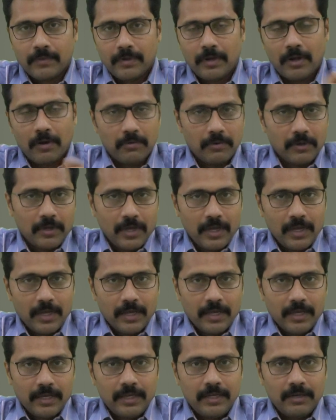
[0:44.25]
Now,
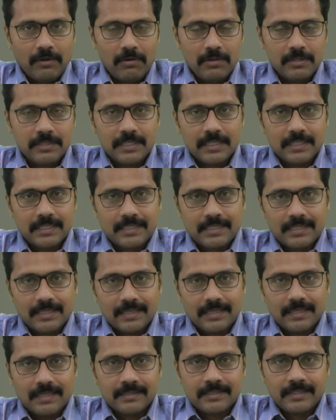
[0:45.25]
in all such
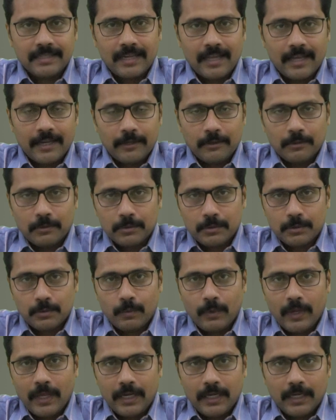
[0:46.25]
scenarios
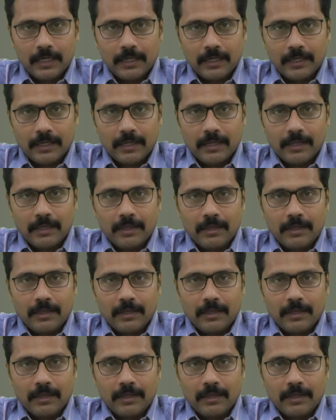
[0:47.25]
wherein